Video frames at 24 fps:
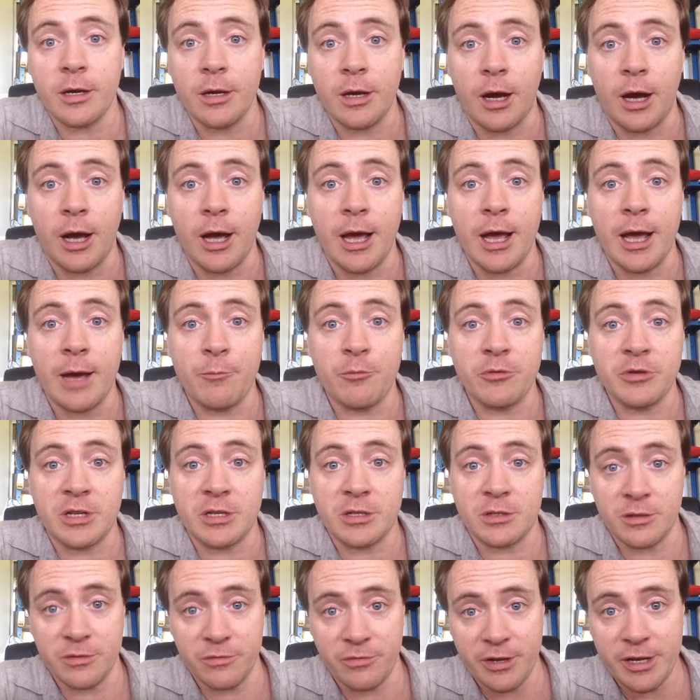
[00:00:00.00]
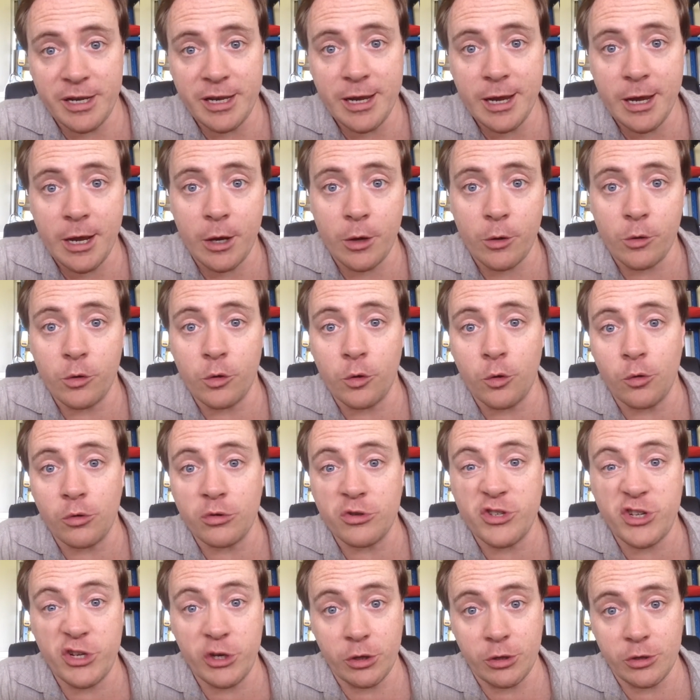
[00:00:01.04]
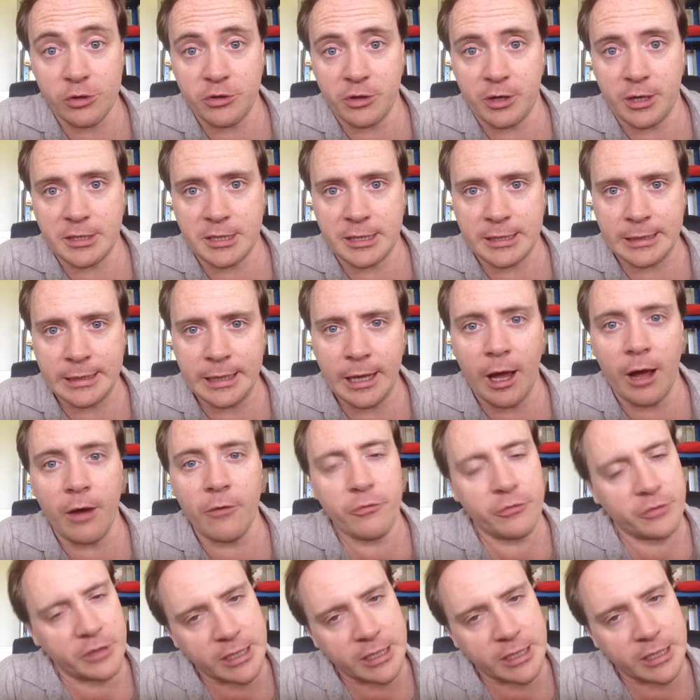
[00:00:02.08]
I presented a video called Geologizing Love,